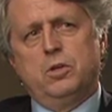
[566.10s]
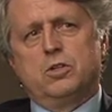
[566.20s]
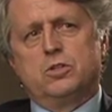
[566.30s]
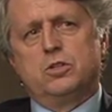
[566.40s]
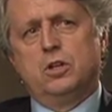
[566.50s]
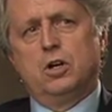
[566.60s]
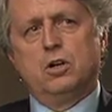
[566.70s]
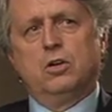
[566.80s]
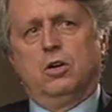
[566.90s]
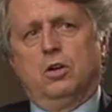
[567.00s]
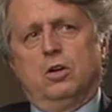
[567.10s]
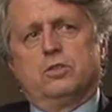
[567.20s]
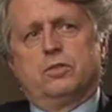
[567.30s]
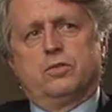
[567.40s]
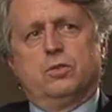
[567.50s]
Because young
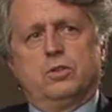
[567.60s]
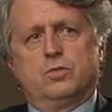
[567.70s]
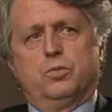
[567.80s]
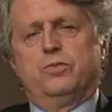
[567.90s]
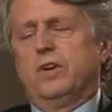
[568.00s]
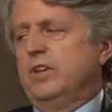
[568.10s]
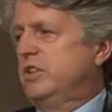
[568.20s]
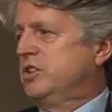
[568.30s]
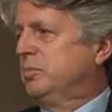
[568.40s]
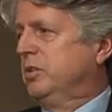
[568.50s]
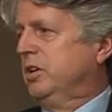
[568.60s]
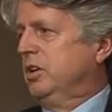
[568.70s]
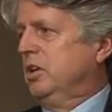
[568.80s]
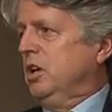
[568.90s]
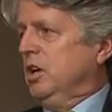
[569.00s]
artists, of course, would find
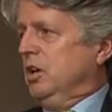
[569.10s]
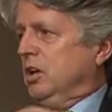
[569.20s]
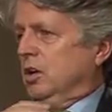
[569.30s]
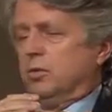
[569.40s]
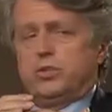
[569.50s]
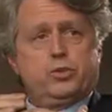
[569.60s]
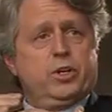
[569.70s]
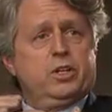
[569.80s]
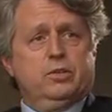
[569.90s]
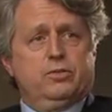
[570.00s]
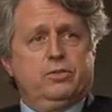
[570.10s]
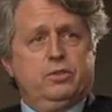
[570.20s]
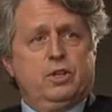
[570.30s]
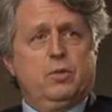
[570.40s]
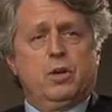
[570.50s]
discipline restrictive.
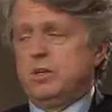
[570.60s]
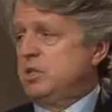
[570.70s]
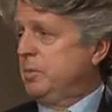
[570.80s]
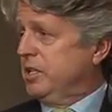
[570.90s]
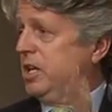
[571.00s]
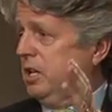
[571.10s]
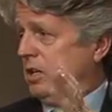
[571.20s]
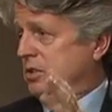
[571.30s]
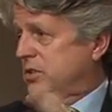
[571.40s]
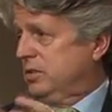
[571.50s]
They want to be spontaneous.